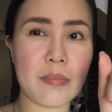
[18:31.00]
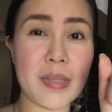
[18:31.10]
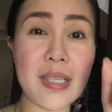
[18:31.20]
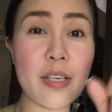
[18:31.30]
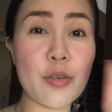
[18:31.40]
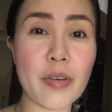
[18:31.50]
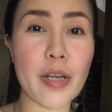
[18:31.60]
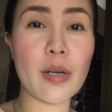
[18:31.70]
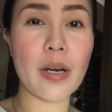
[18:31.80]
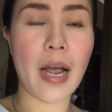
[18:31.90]
Basta yung
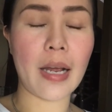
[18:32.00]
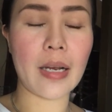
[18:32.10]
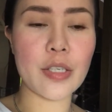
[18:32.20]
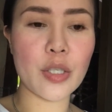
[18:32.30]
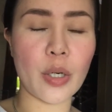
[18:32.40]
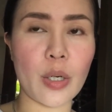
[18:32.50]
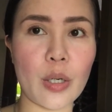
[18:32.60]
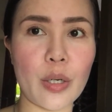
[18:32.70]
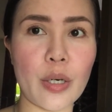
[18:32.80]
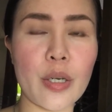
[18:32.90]
regular eyelash
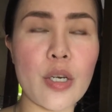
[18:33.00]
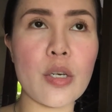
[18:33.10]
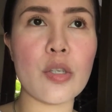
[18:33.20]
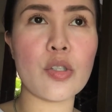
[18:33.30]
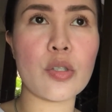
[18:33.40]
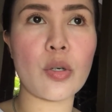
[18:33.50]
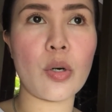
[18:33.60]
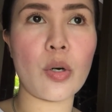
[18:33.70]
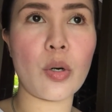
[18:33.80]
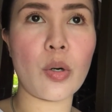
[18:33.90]
curler.
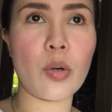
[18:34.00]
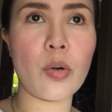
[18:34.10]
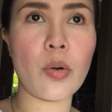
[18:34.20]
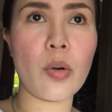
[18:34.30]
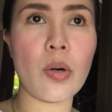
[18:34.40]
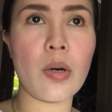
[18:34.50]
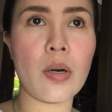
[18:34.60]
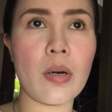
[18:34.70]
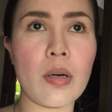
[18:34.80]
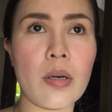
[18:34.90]
So,
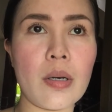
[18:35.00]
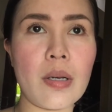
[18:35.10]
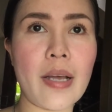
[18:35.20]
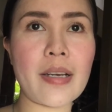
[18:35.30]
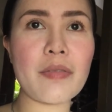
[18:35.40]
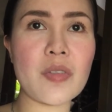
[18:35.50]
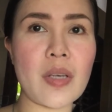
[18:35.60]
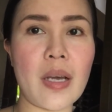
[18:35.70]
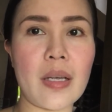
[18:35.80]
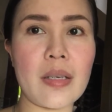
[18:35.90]
like I've
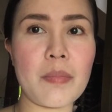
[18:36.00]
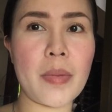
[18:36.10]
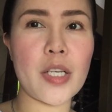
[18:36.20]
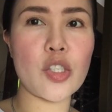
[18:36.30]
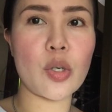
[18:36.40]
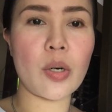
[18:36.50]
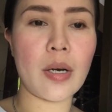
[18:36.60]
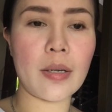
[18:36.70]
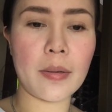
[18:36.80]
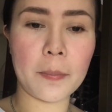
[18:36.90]
said, medyo
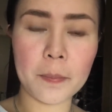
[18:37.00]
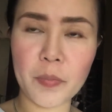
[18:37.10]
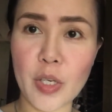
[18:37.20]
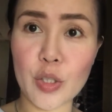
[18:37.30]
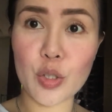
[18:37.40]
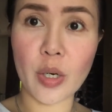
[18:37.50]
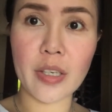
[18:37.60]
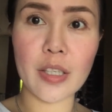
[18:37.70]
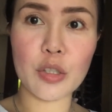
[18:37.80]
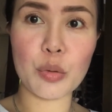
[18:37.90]
it's
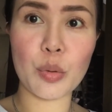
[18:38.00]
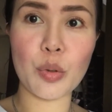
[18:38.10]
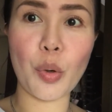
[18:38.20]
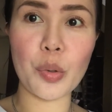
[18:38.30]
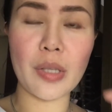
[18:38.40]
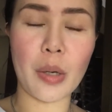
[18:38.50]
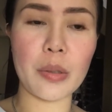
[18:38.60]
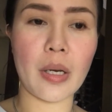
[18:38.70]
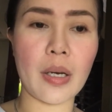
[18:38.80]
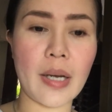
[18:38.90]
starting to go
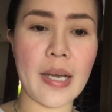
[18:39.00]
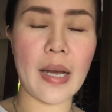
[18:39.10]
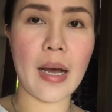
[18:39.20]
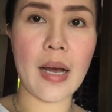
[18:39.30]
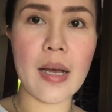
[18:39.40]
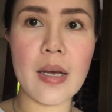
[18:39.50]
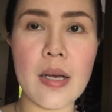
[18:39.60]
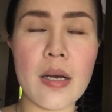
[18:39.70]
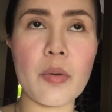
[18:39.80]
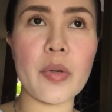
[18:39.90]
down na. Kaya,
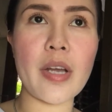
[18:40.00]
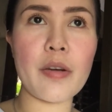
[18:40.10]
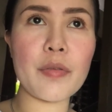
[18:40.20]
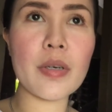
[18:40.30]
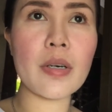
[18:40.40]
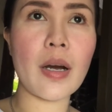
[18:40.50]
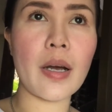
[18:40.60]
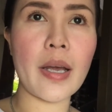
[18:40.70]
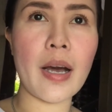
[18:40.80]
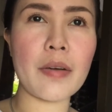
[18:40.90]
whenever
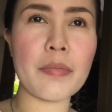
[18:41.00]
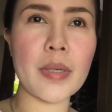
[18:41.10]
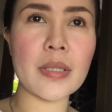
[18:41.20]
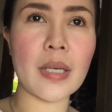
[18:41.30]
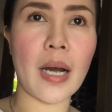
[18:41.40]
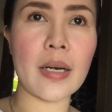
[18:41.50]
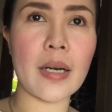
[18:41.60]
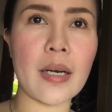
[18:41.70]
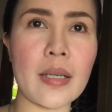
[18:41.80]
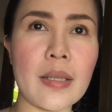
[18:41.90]
I have
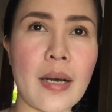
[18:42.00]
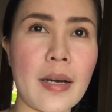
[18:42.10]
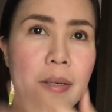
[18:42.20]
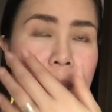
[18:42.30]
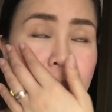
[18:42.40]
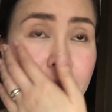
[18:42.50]
mascara na